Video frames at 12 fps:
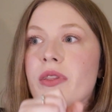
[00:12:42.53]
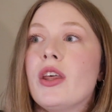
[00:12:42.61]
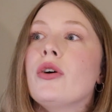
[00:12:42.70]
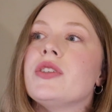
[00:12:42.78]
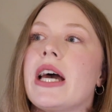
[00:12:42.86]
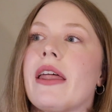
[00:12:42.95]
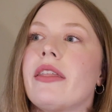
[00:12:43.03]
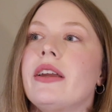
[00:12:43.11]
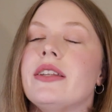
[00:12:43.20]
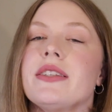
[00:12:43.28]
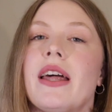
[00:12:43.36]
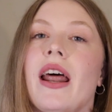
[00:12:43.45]
those
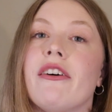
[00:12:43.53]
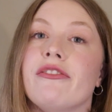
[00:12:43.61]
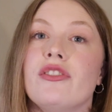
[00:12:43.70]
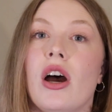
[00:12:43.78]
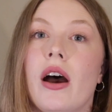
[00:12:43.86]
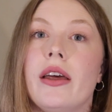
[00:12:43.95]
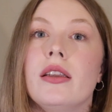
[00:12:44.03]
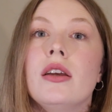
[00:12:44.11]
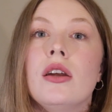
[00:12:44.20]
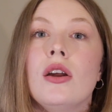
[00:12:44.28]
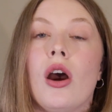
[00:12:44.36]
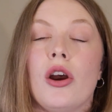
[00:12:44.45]
athletes that
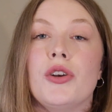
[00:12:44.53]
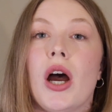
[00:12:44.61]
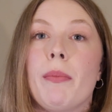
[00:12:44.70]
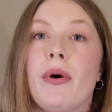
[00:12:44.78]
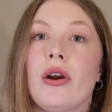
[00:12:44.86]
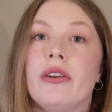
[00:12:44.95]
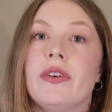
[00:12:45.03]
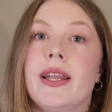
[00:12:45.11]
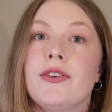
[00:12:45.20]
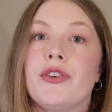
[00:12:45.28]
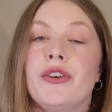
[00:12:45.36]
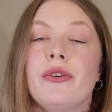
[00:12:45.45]
are not part of a
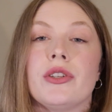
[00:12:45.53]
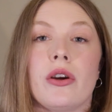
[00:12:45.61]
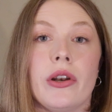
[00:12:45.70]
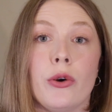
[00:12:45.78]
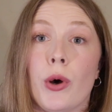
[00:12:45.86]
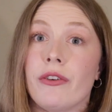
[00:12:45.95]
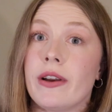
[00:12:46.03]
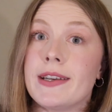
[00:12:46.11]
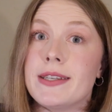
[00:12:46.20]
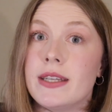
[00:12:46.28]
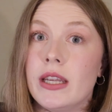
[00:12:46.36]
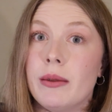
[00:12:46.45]
nation who has already
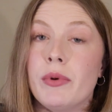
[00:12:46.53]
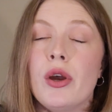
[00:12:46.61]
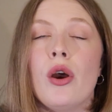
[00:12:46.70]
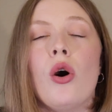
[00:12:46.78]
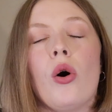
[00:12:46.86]
qualified a team